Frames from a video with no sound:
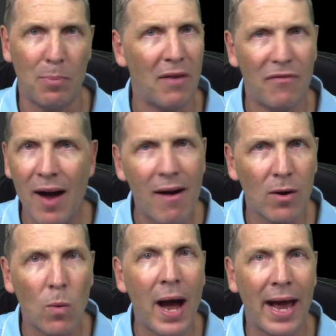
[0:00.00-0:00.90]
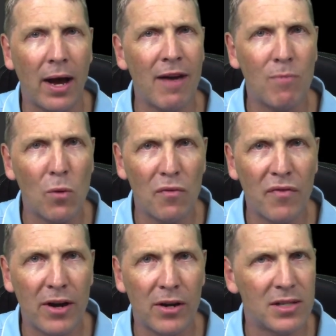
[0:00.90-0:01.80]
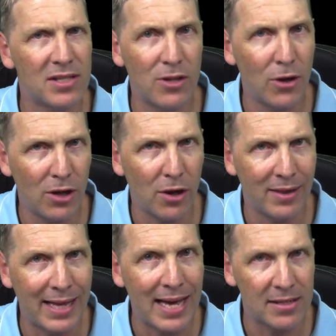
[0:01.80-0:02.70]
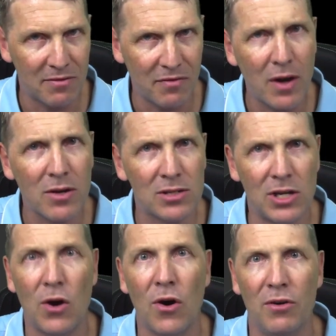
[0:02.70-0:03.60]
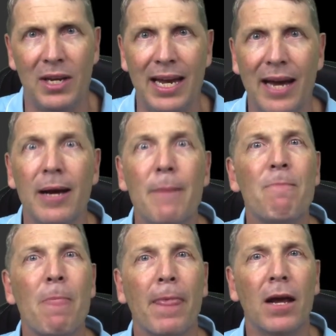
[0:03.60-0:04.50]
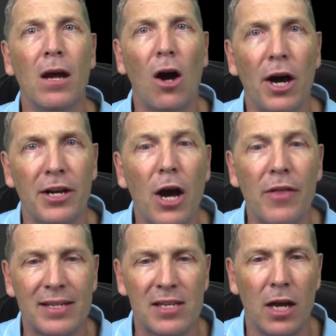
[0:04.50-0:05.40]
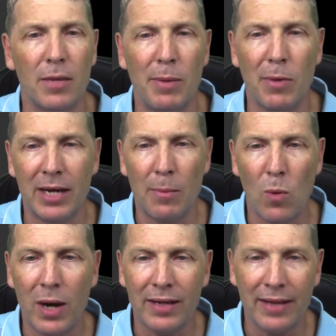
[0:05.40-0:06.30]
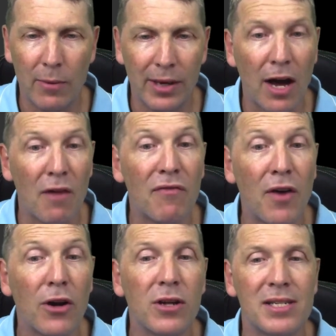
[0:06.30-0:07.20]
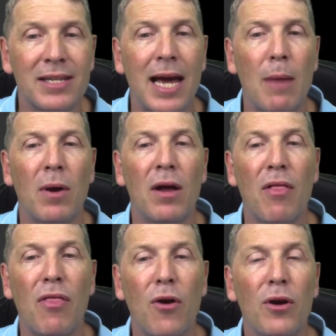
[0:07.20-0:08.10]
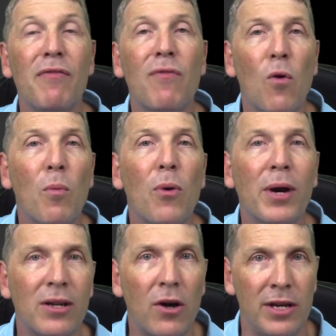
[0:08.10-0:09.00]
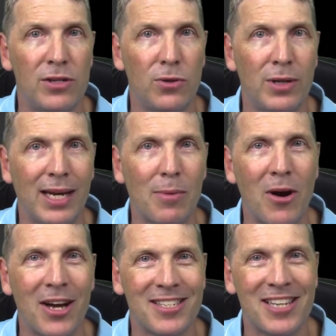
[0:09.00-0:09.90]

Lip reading: By far and away, I have more photos, 30-odd thousand photos on here. I know that's going to be my number one, and there we go. Photos and camera, 34.92 gigabytes.